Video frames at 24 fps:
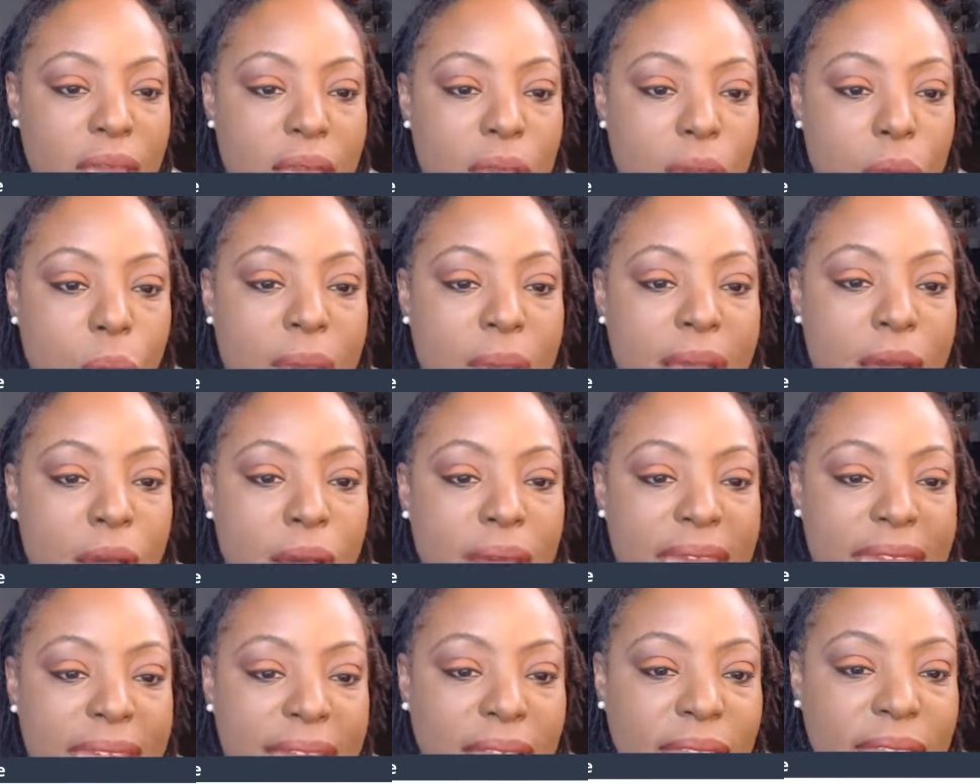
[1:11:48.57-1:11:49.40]
Wow,
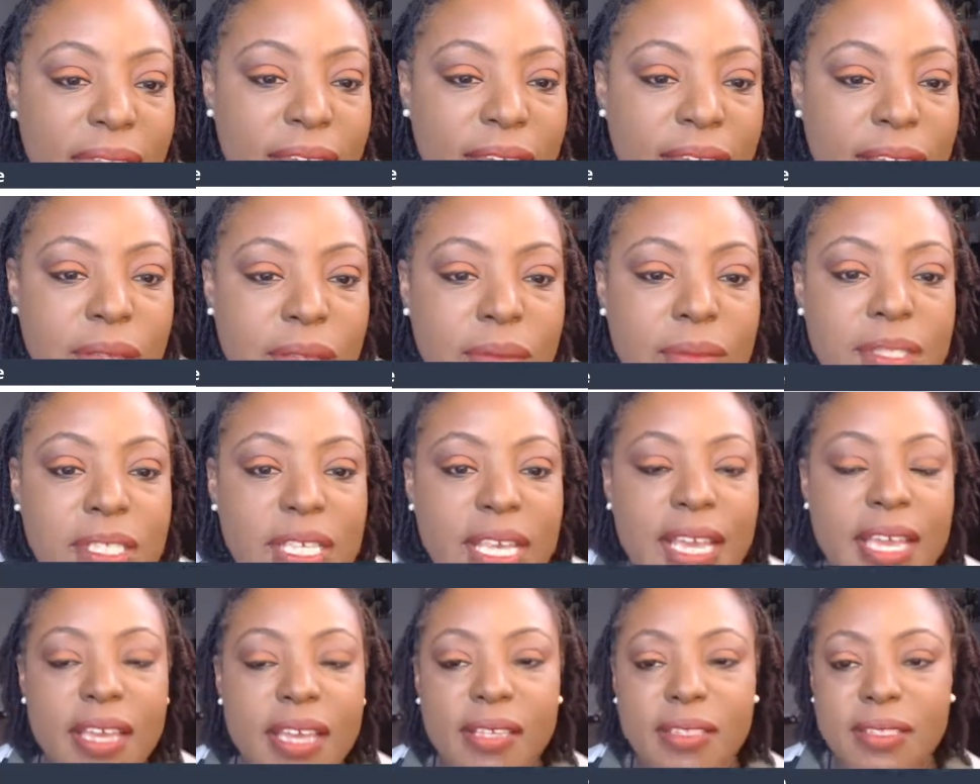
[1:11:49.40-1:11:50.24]
alliums
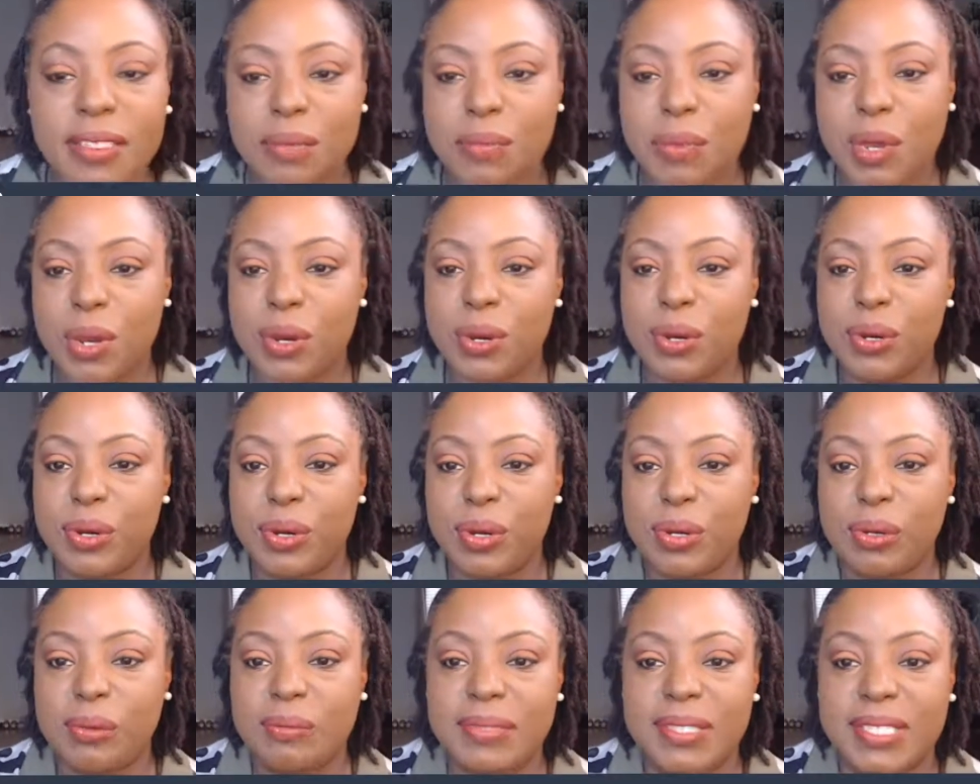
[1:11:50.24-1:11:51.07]
and some
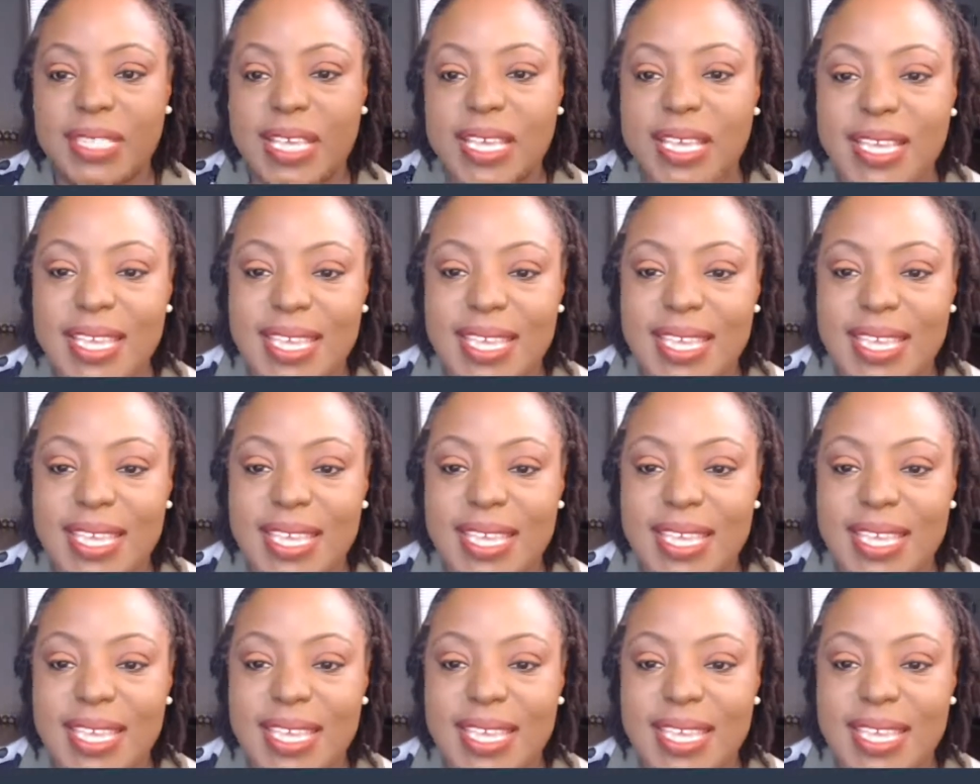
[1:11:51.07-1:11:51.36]
herbs.